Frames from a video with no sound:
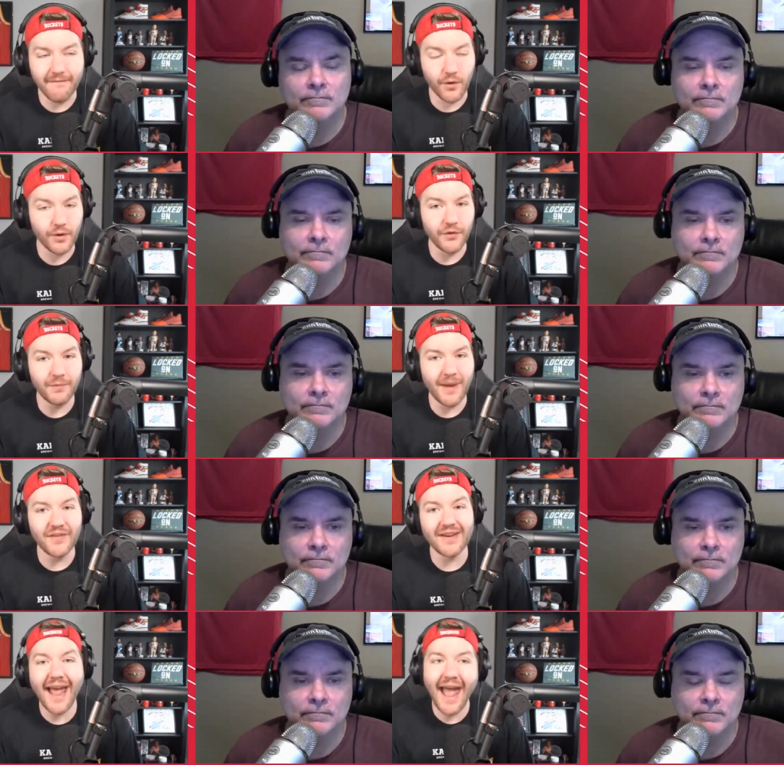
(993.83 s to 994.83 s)
Speaker 1: that vertical
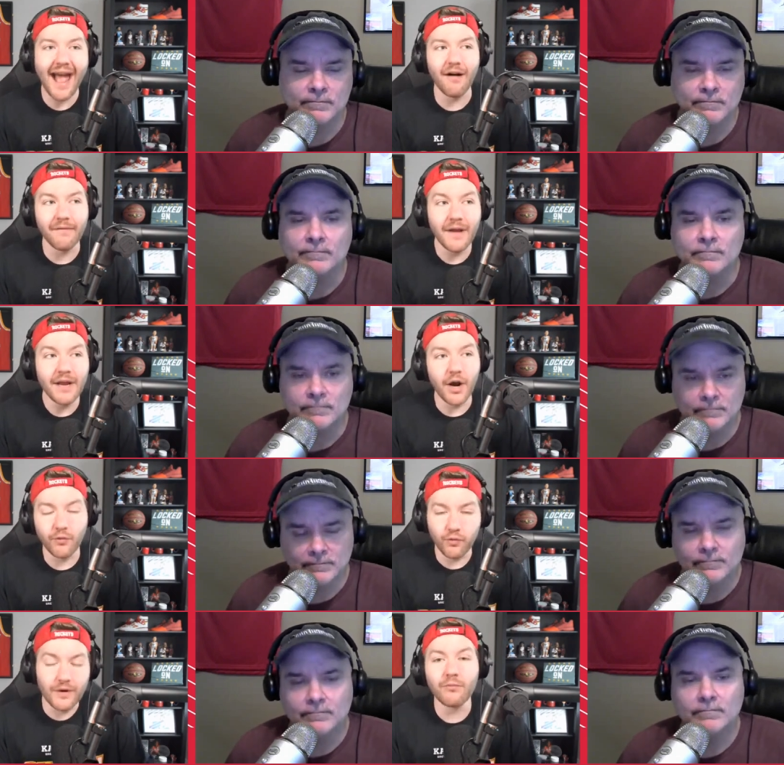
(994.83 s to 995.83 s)
spacing, to have
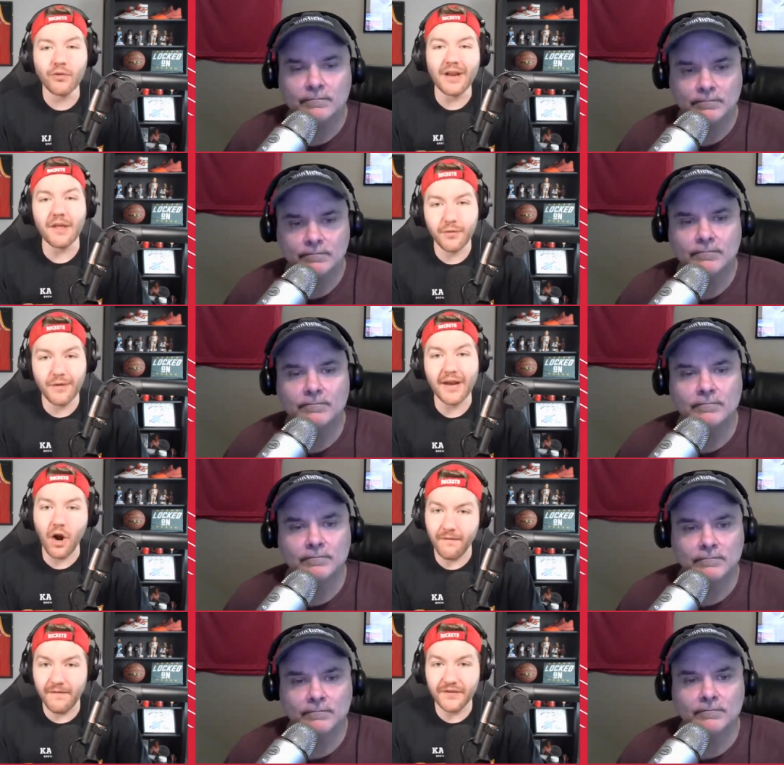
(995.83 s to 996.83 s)
a rim running
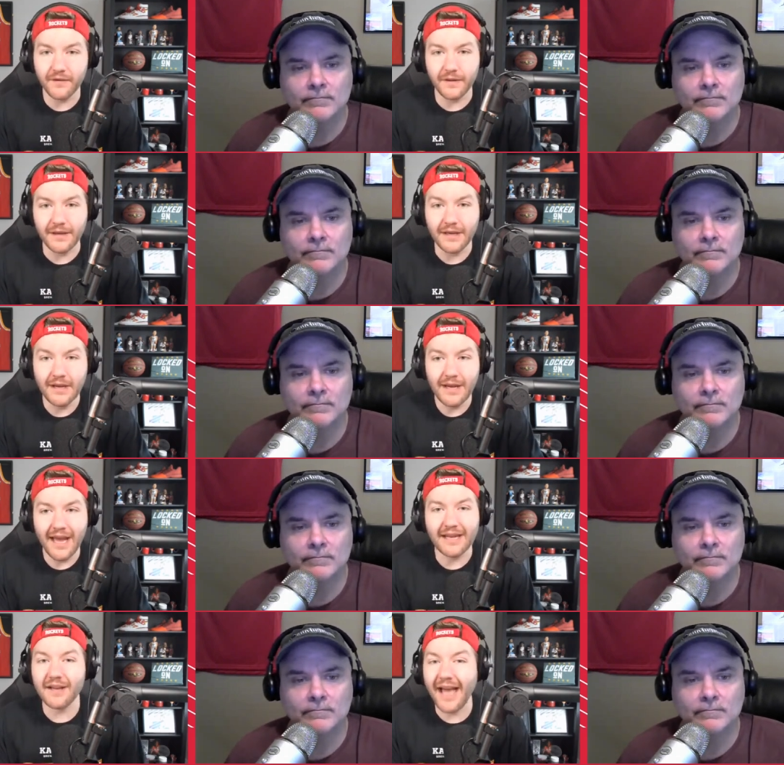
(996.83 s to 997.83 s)
threat offensively,
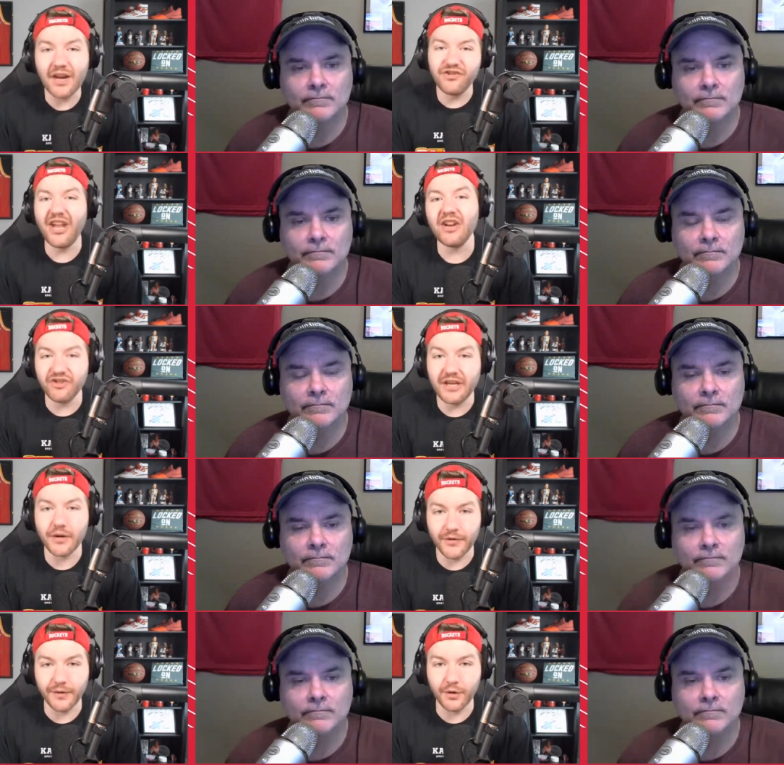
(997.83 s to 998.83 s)
and kind of change
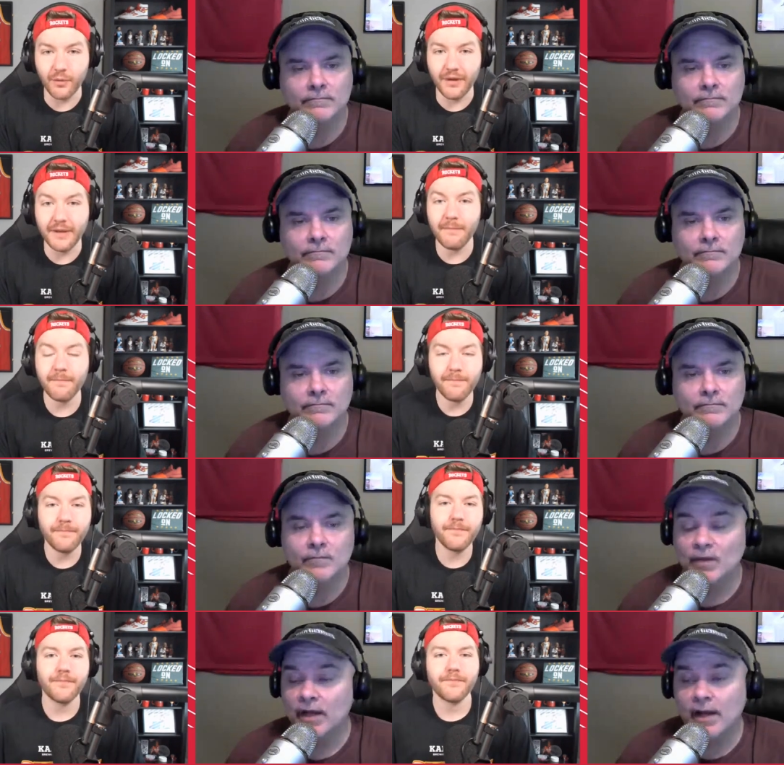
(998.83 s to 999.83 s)
gears a little bit.
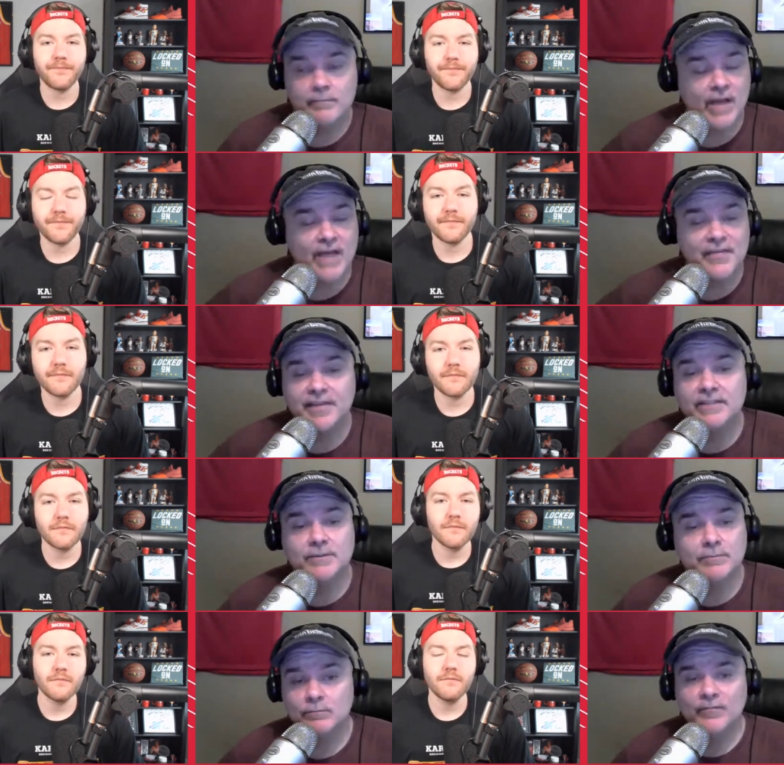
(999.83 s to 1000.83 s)
Speaker 2: Yeah, I think
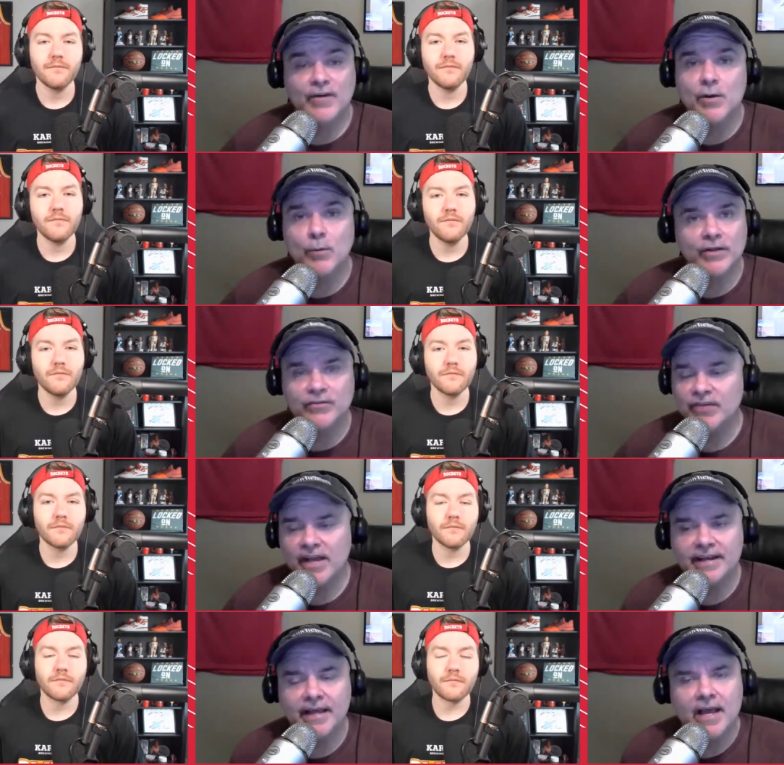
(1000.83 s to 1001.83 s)
that's very well
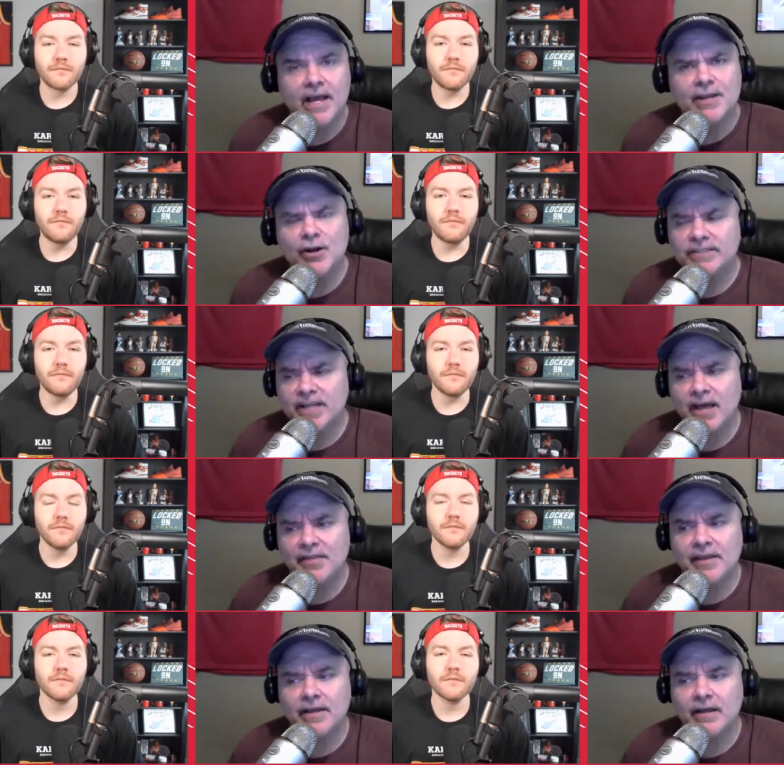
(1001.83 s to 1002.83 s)
said. You know, because I, I
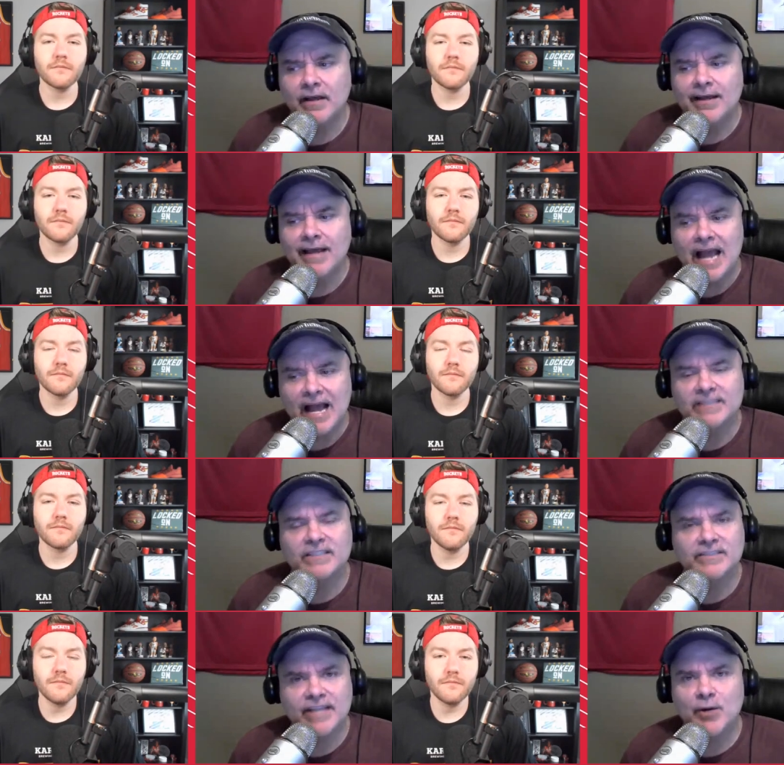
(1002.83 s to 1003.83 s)
think as
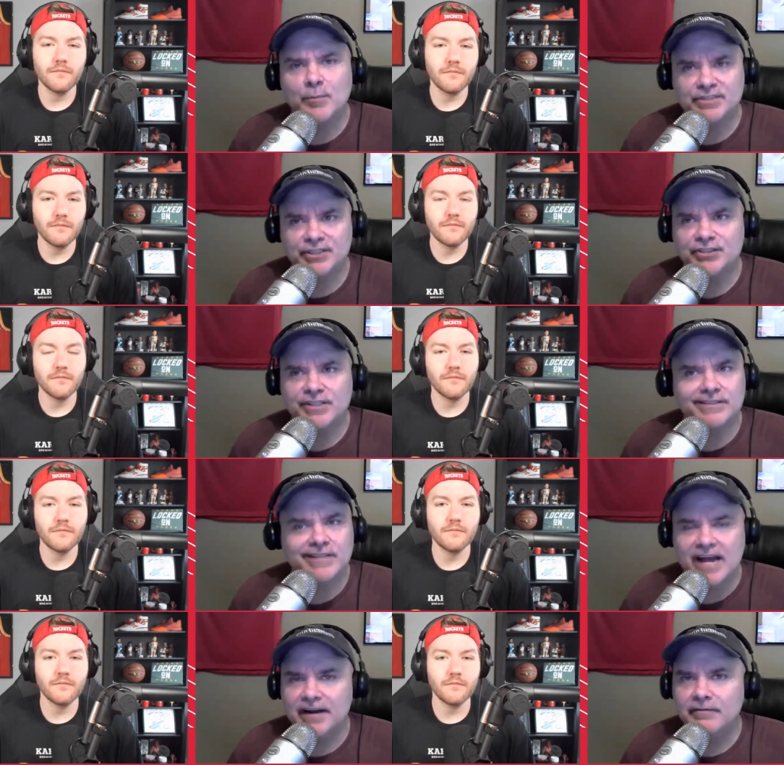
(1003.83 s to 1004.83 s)
a center position is
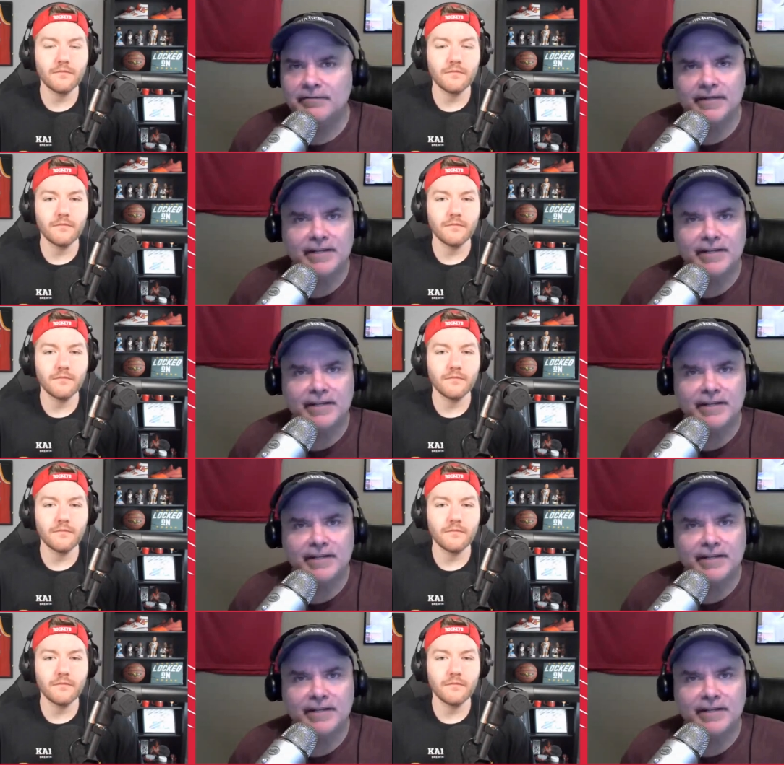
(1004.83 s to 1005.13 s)
kind of